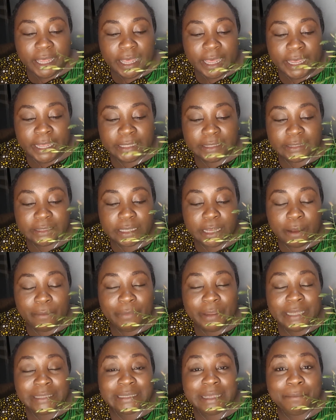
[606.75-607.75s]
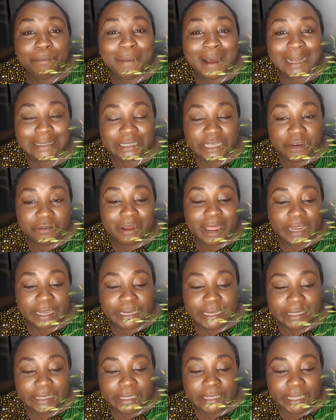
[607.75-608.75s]
It's a bacteria
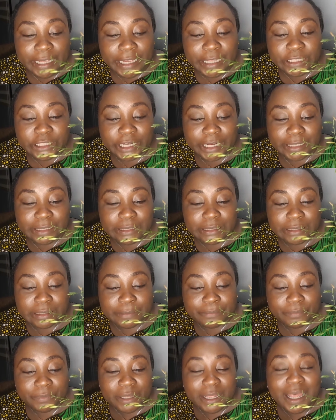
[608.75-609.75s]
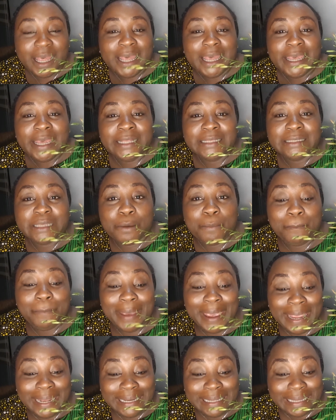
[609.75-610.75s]
killing agent. It's a
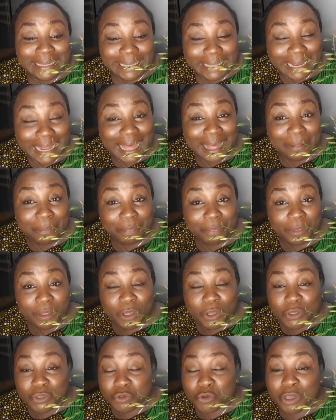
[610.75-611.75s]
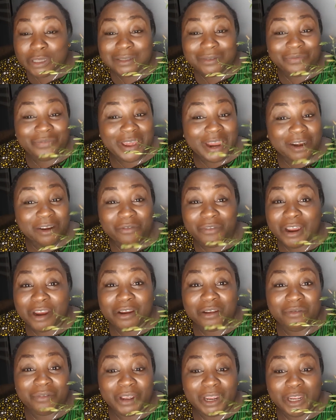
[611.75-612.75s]
painkiller, so it's very
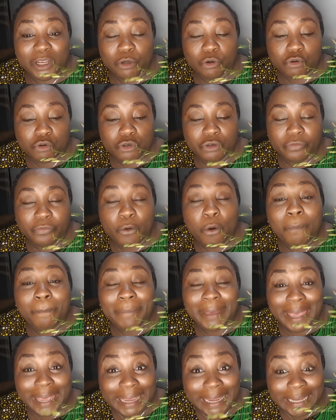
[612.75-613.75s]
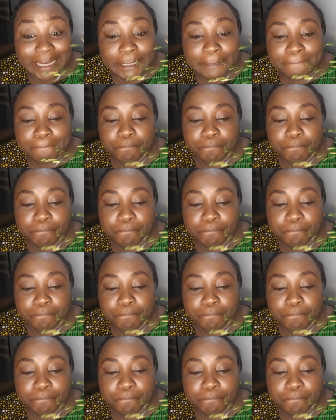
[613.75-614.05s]
good for pain.